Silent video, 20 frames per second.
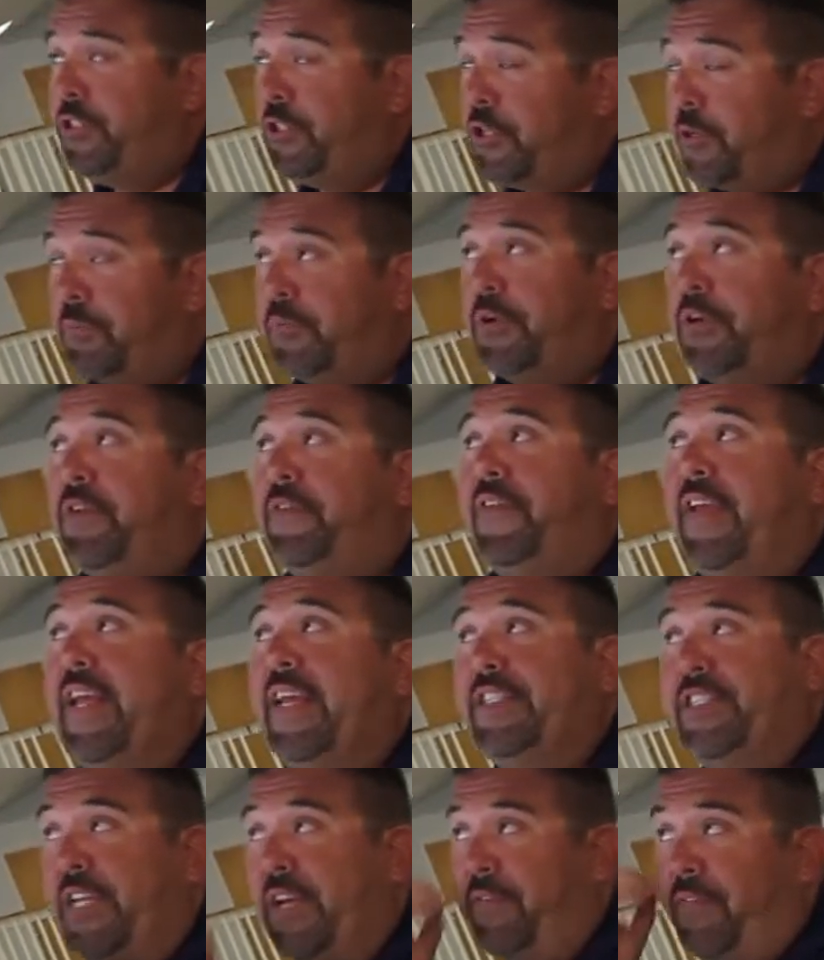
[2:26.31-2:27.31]
You can put your
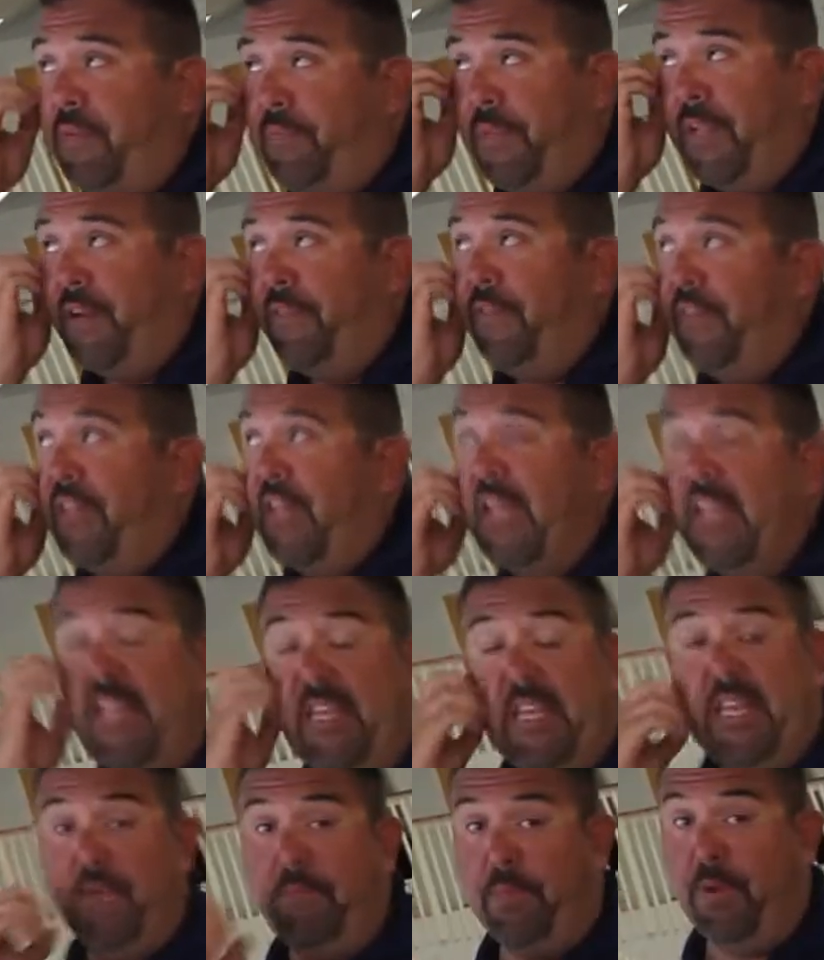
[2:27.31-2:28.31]
VHF up there if you like
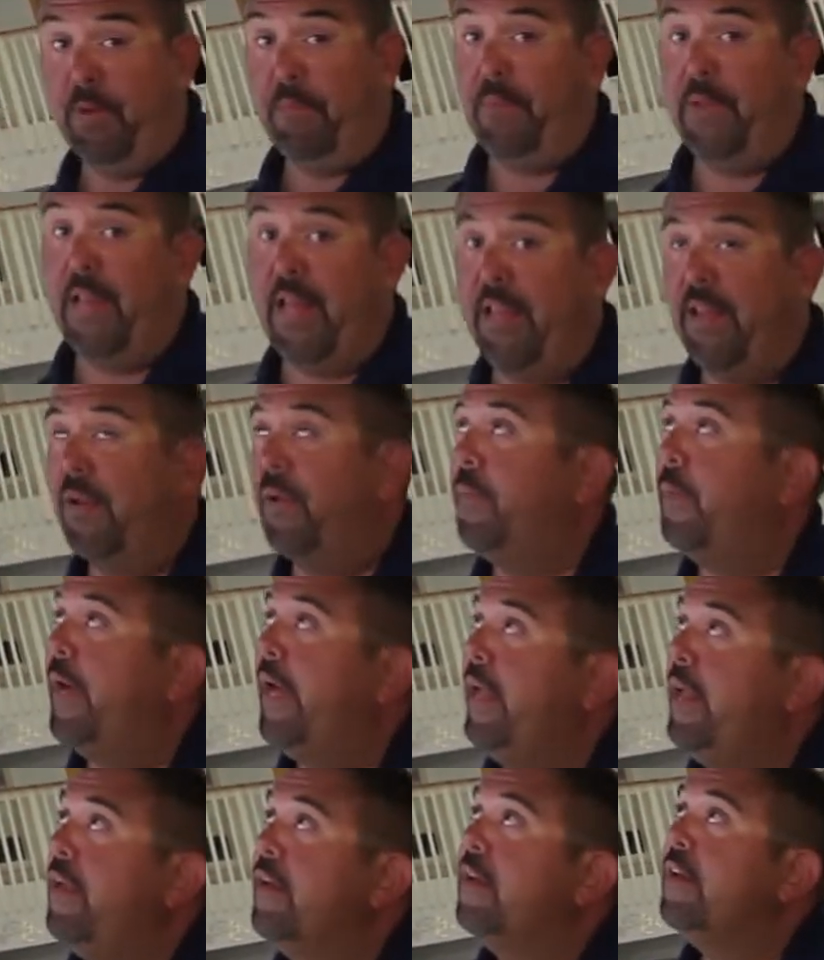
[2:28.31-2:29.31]
and keep it up and out of the
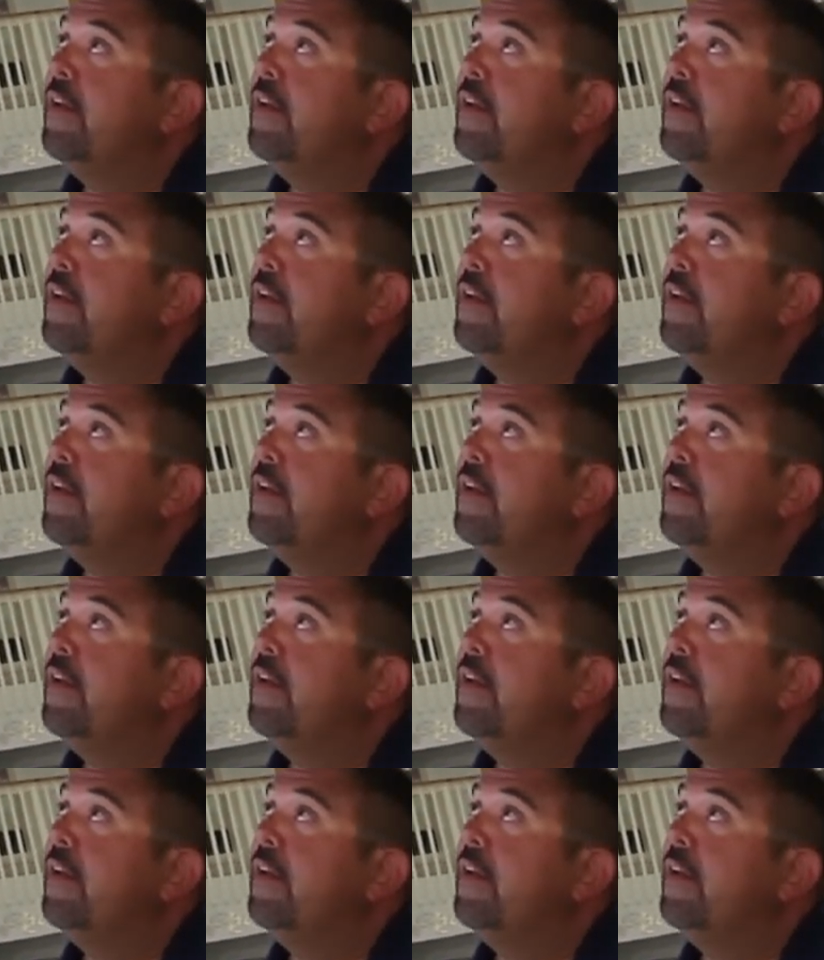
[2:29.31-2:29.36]
way.